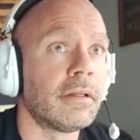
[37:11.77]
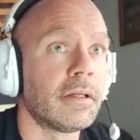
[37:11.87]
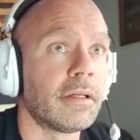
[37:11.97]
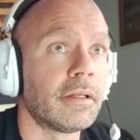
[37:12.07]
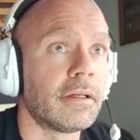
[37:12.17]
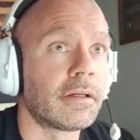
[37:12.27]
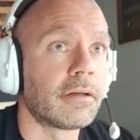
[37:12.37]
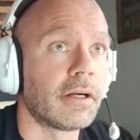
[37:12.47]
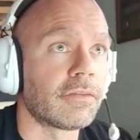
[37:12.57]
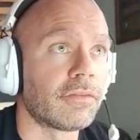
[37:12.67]
and
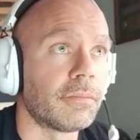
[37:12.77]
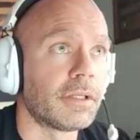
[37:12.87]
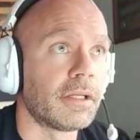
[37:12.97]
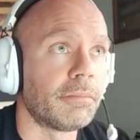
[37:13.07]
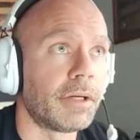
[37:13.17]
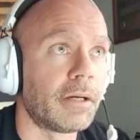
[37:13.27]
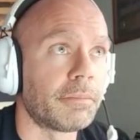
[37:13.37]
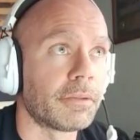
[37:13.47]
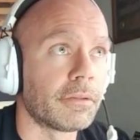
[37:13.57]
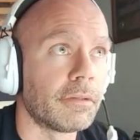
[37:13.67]
CrossFit became
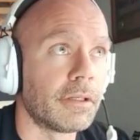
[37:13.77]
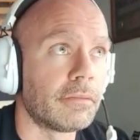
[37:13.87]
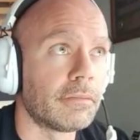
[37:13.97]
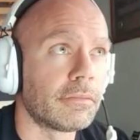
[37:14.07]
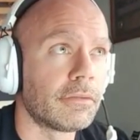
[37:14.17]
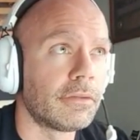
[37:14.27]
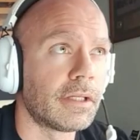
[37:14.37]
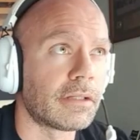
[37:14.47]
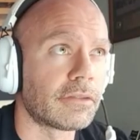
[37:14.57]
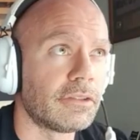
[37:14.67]
popular around
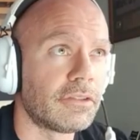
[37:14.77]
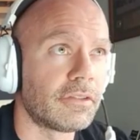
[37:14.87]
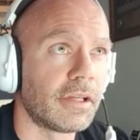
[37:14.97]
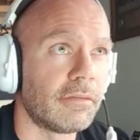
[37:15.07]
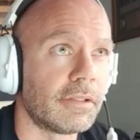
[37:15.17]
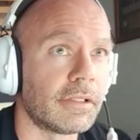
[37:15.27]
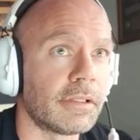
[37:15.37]
2007.